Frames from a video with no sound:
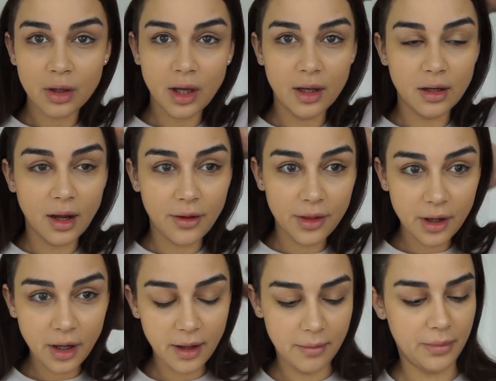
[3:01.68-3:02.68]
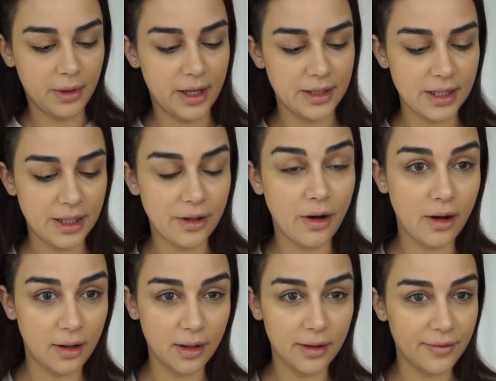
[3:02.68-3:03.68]
Okay, now that I blended
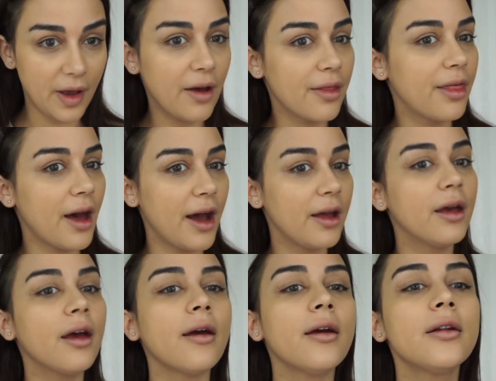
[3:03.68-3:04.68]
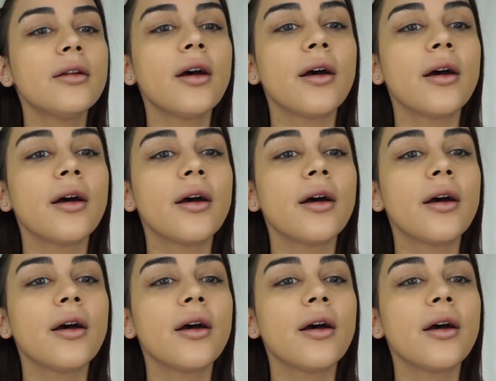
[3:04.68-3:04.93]
all of that in,